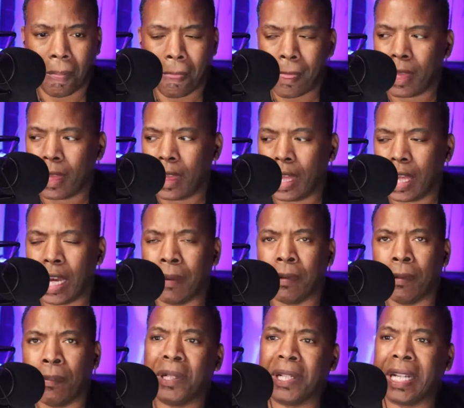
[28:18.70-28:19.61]
I'm about
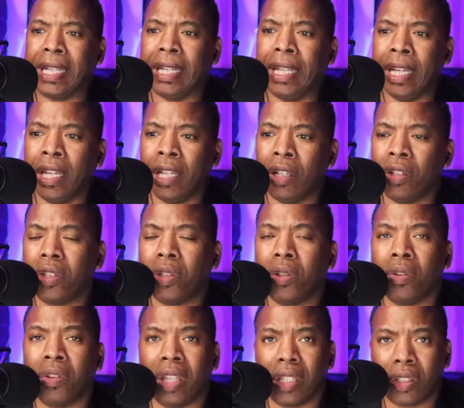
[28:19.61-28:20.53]
to put an end
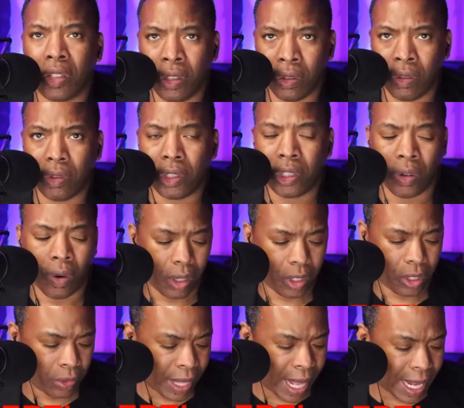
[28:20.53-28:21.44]
to this news short.
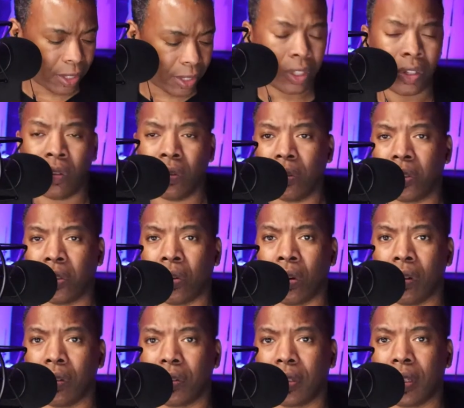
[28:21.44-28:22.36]
So that's the news
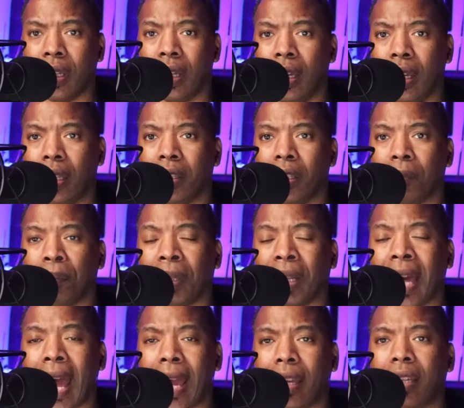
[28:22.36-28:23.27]
shorts. The
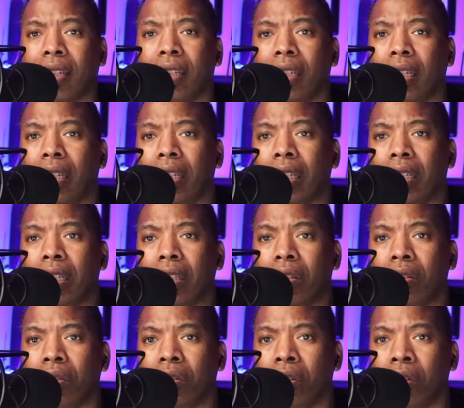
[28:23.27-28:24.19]
black
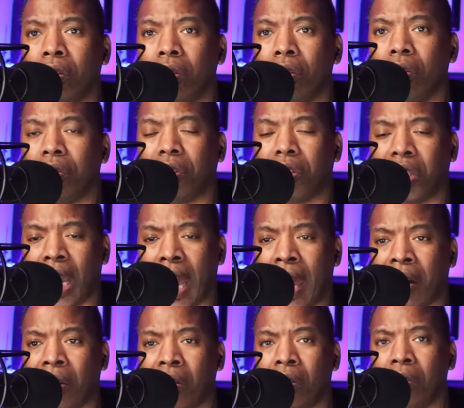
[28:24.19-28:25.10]
news
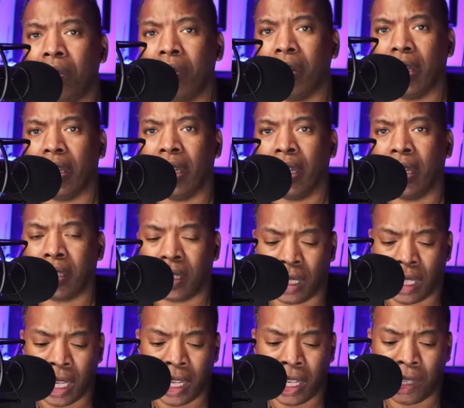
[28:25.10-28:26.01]
channel is
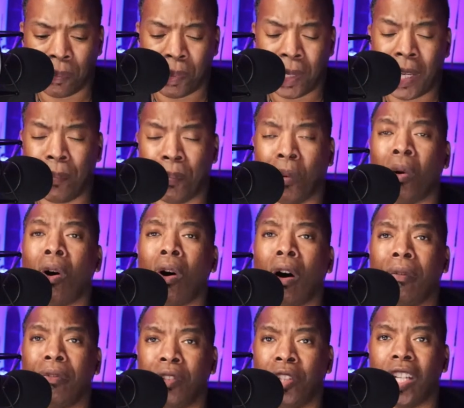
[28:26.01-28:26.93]
laying people
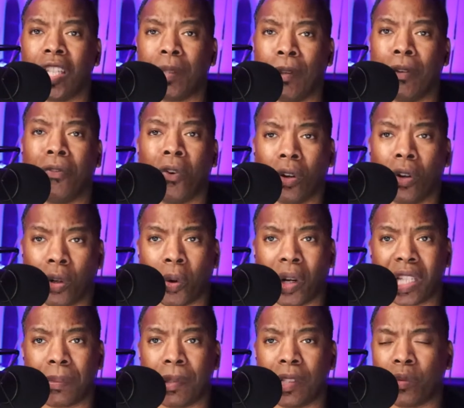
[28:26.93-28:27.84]
off just before
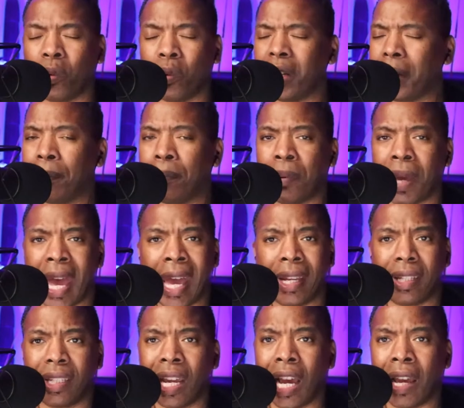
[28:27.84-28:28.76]
Christmas. What a
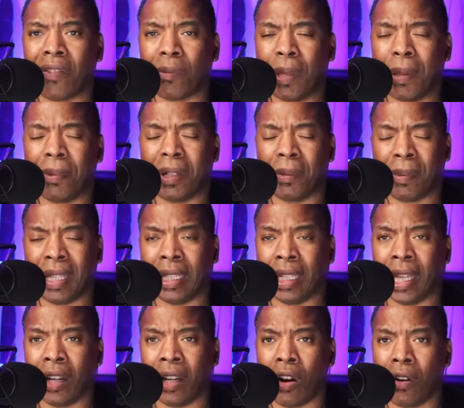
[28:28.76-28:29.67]
bad time for people to be
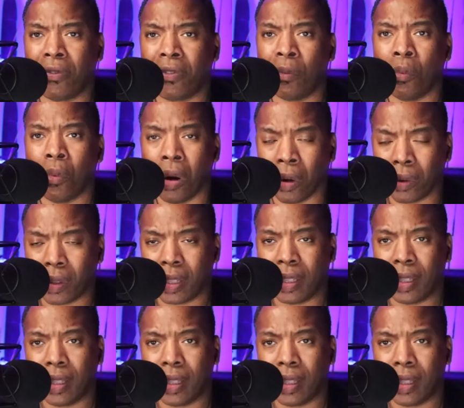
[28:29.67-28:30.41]
laid off from work.